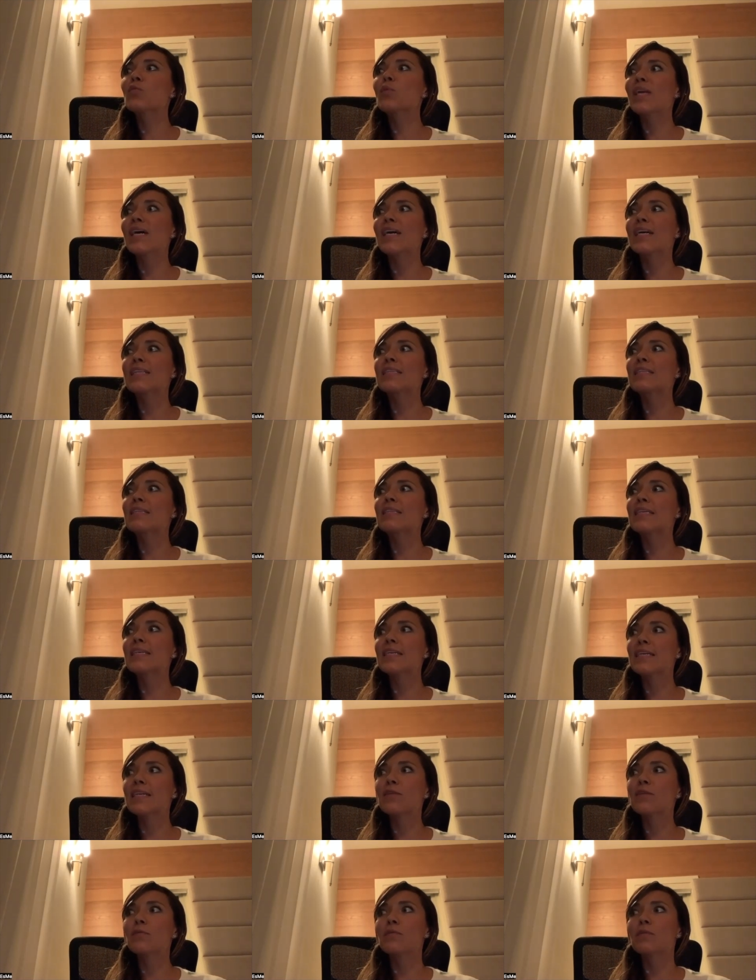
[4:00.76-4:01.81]
i
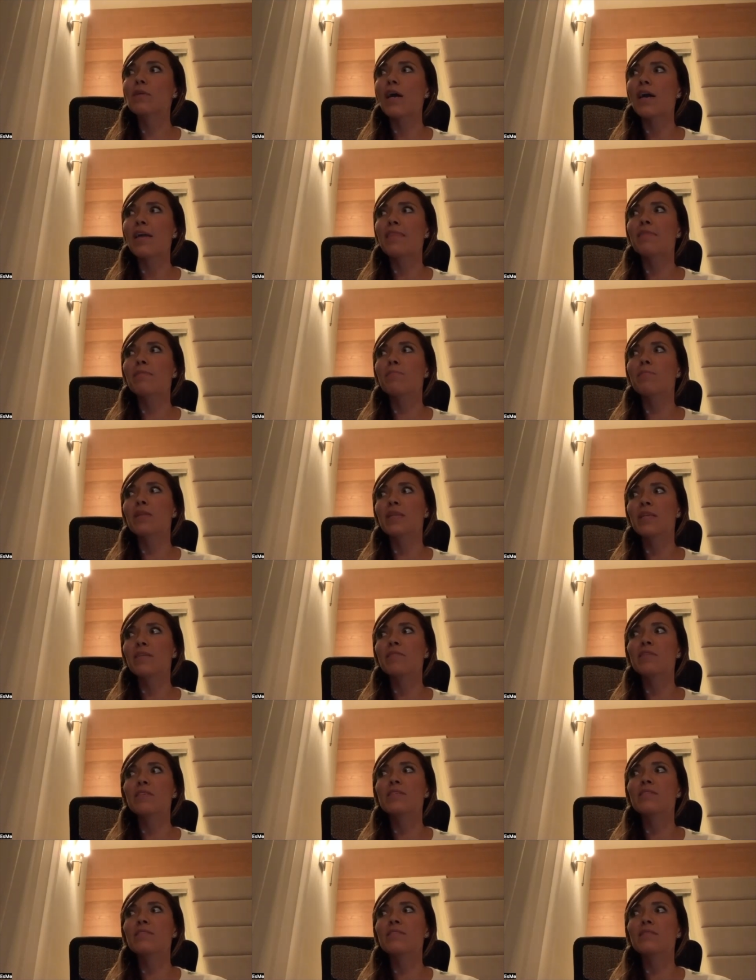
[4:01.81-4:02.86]
did i believe
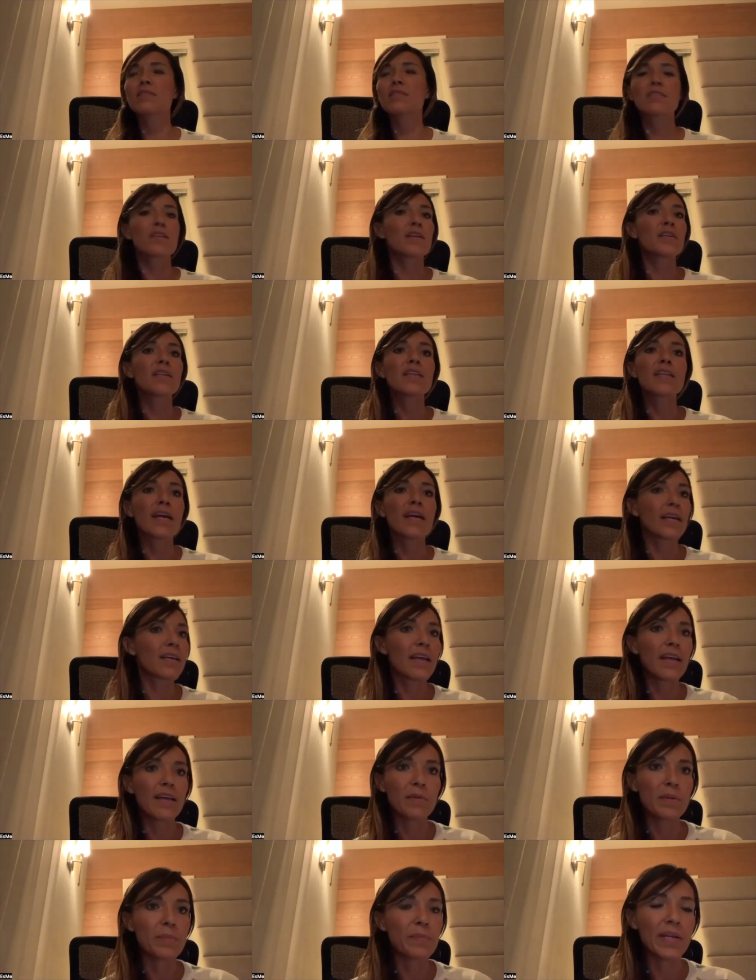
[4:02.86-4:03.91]
is starting like
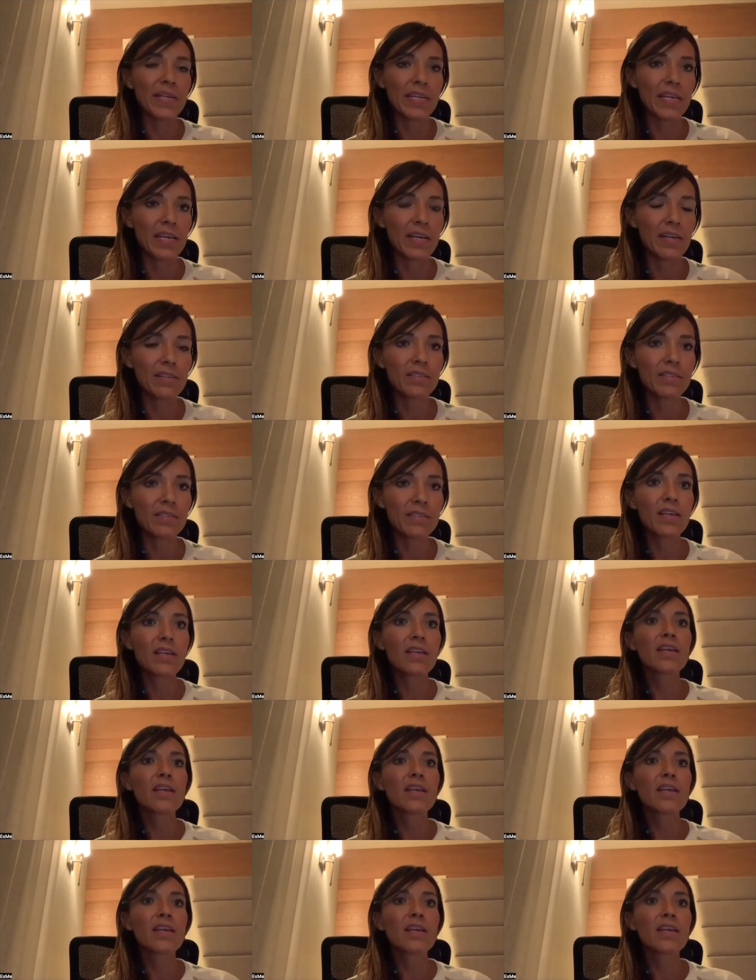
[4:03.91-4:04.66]
everybody else